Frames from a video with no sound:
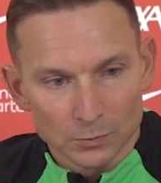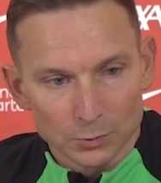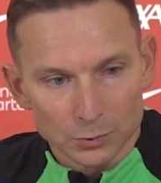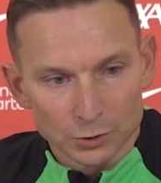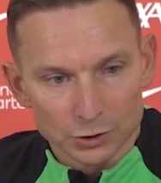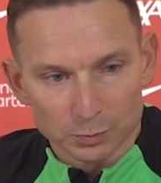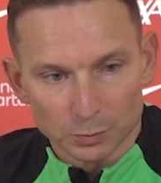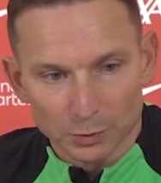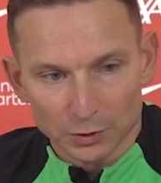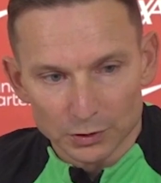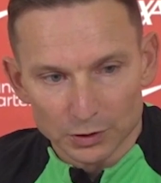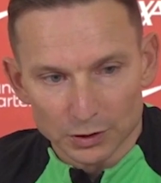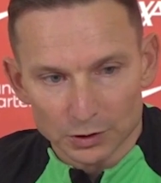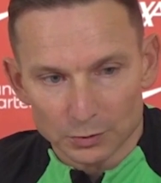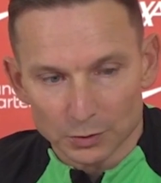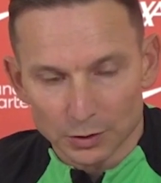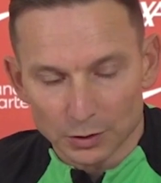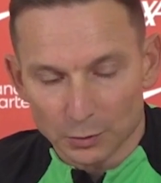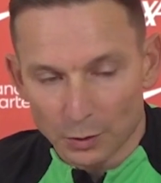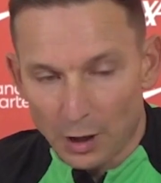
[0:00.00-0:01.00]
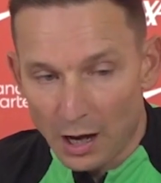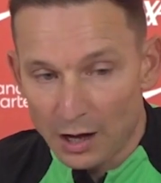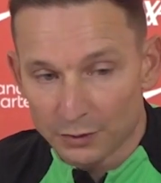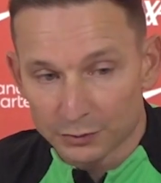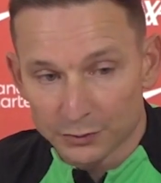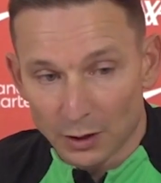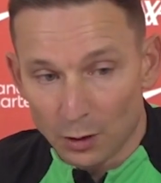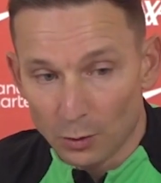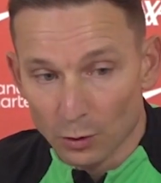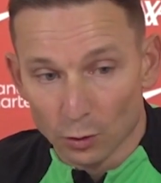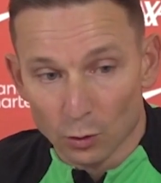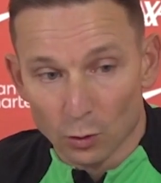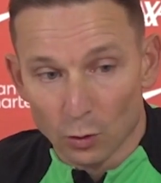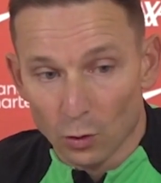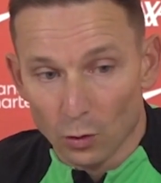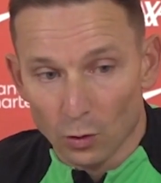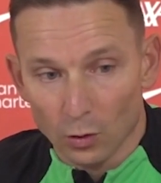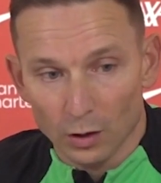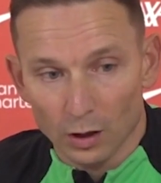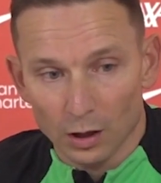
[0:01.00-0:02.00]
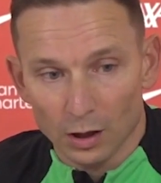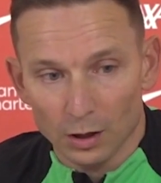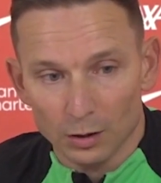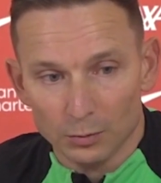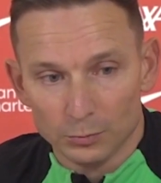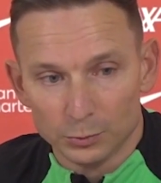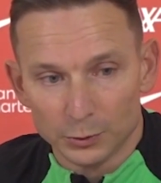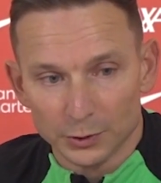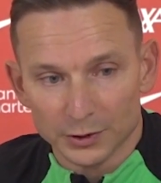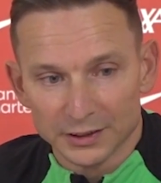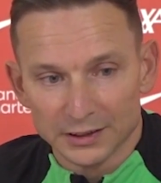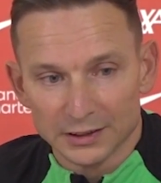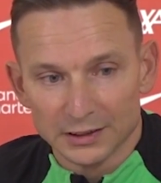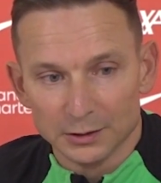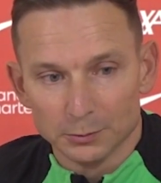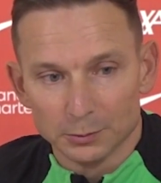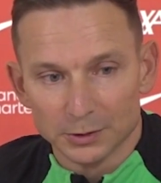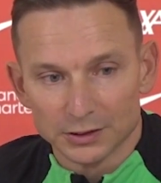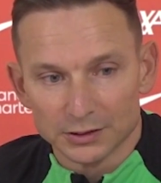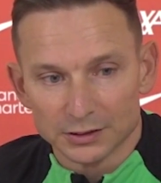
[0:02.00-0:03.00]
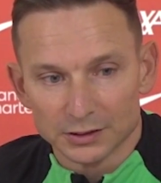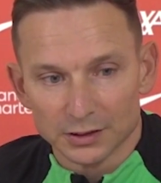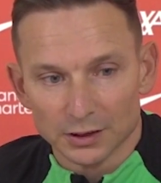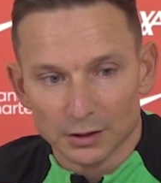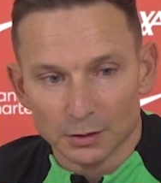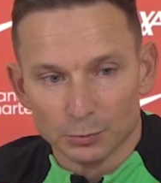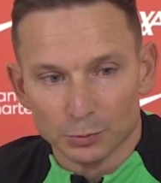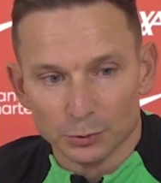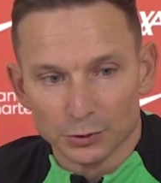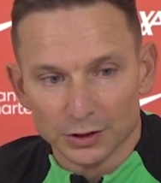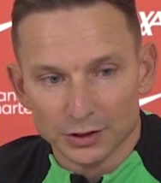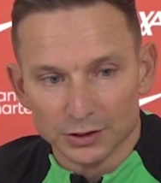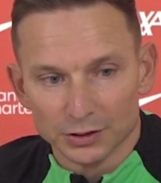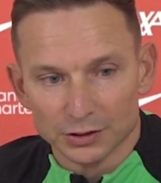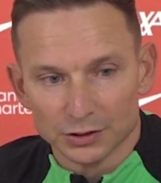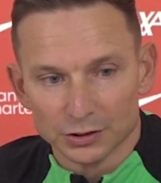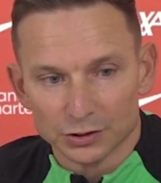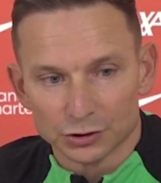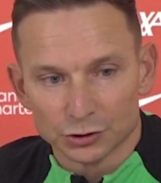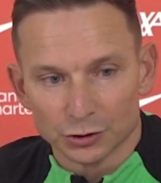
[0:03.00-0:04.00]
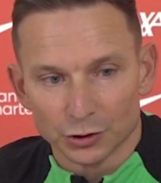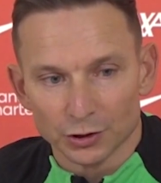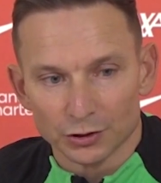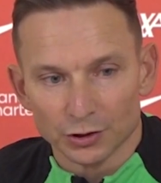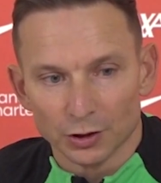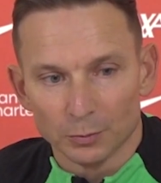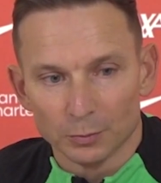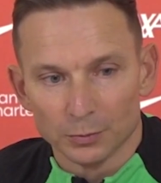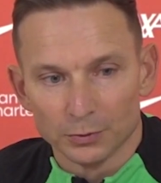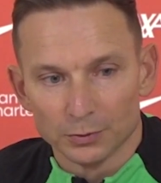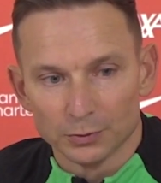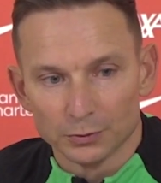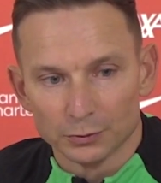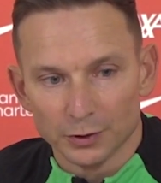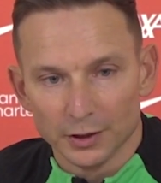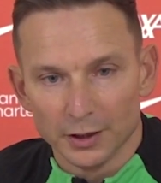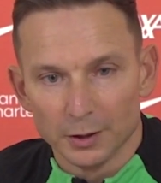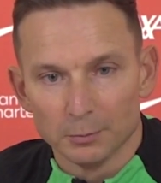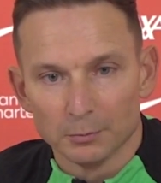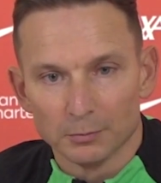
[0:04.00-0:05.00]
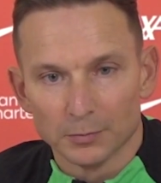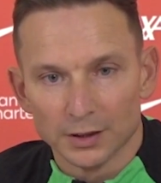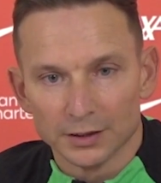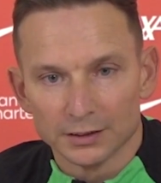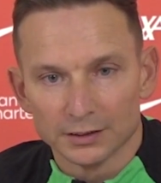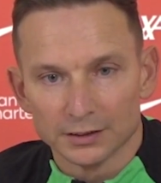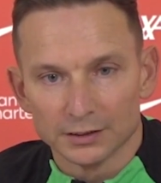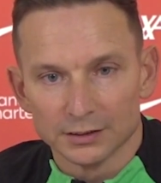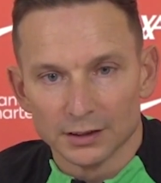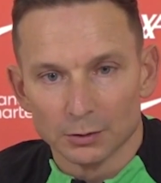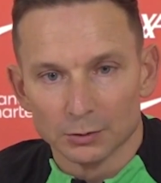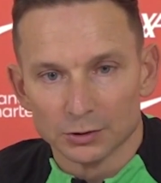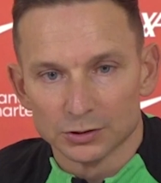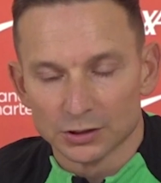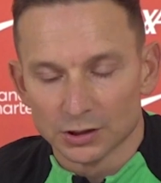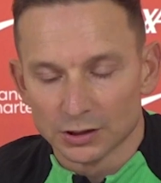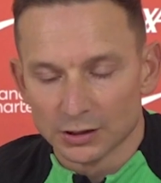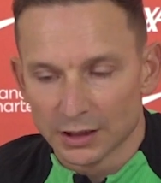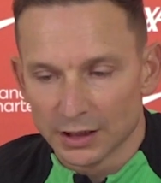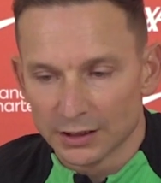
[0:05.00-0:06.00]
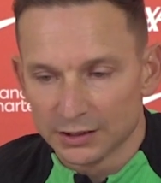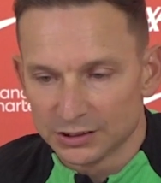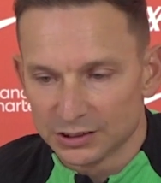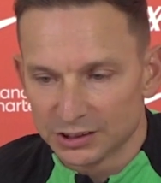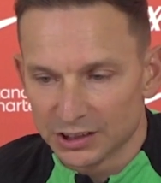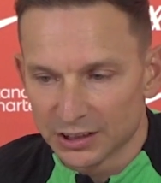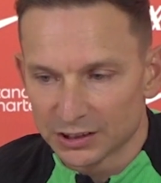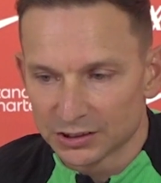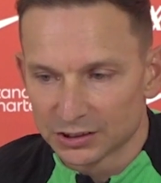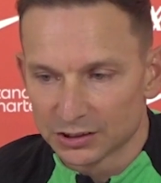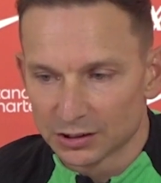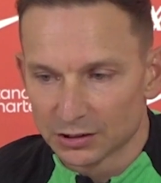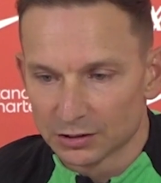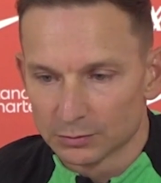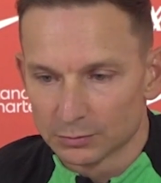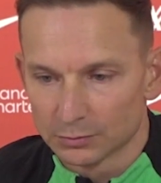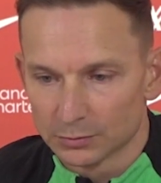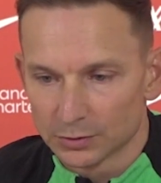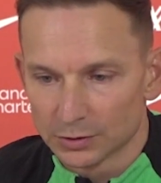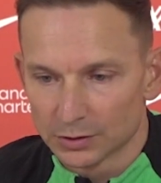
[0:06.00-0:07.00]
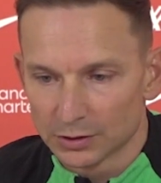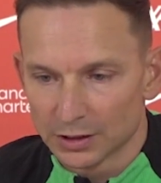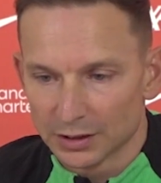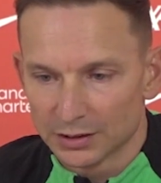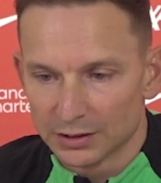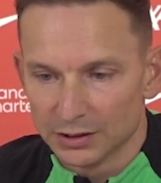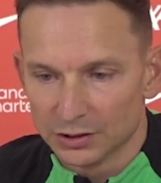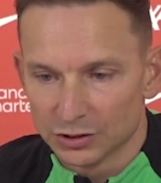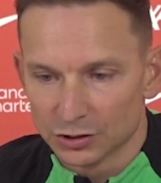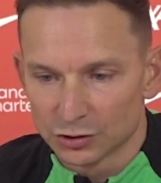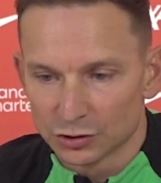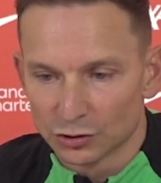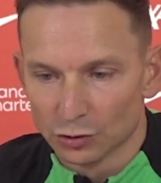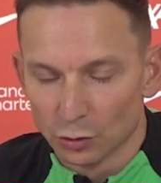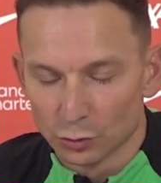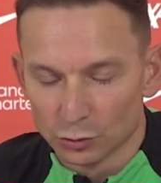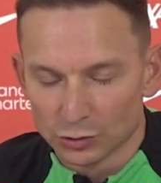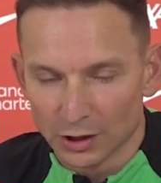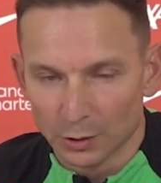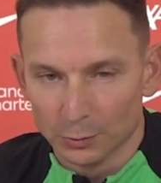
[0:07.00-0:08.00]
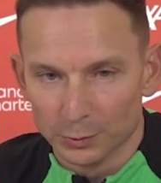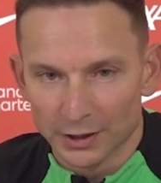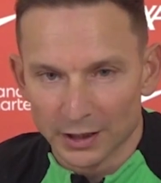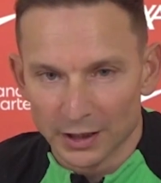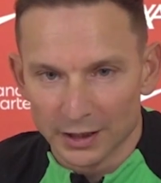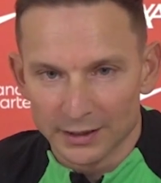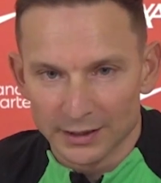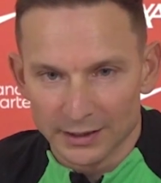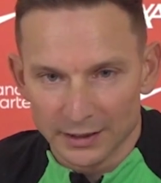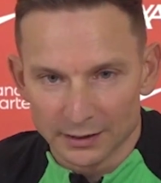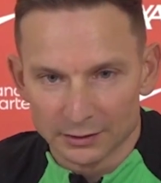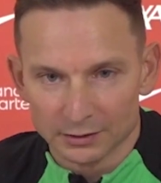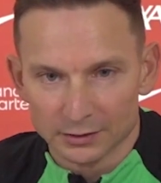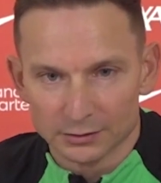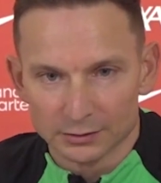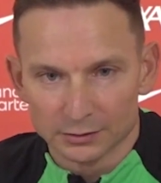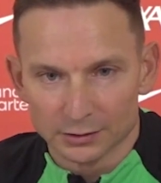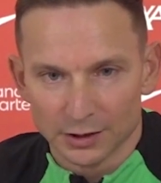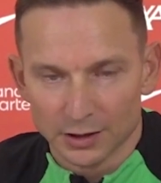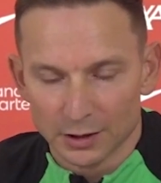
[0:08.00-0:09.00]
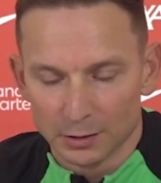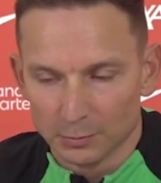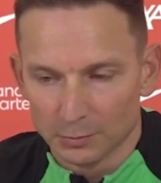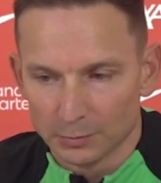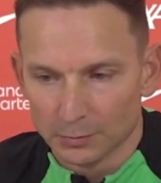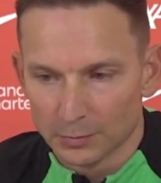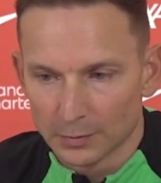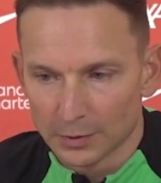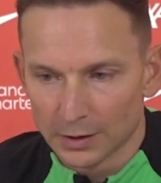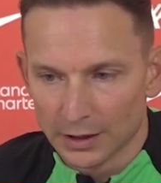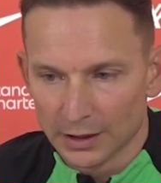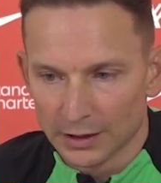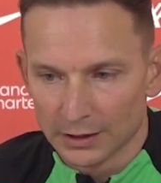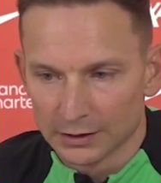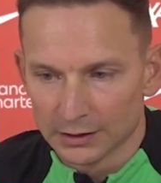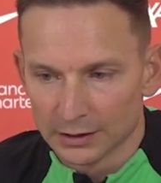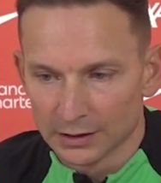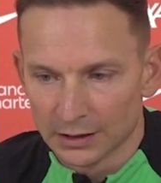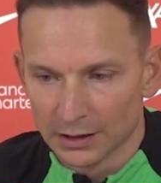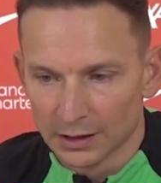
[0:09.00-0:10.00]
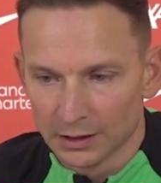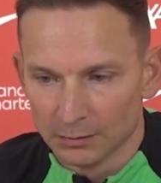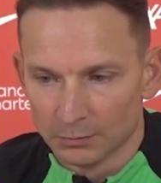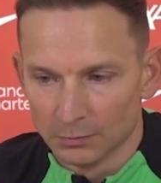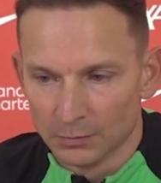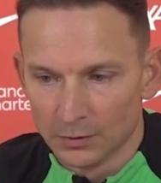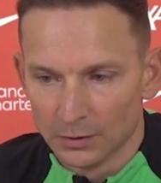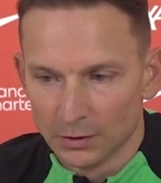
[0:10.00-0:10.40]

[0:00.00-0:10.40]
responded after our goal uh, brilliantly with uh, putting the shirt up for him. I think that was a nice gesture that he just knows that we are here for him and uh,